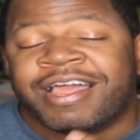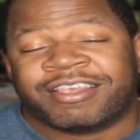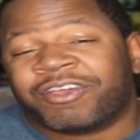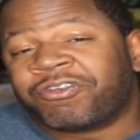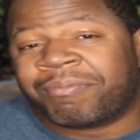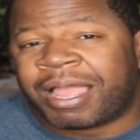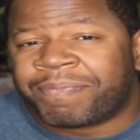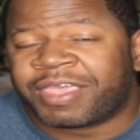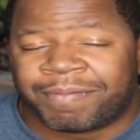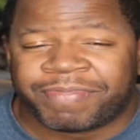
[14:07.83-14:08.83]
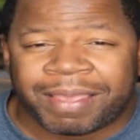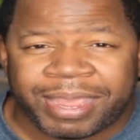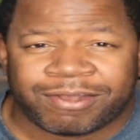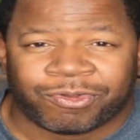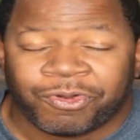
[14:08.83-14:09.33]
Tilda might pick up that
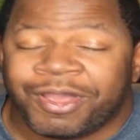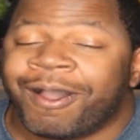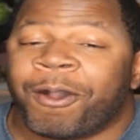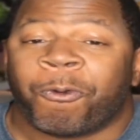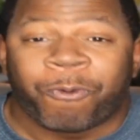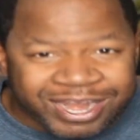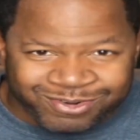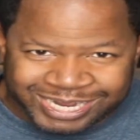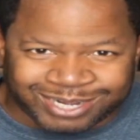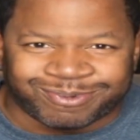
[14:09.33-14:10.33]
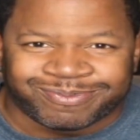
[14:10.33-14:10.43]
mantle. We don't know.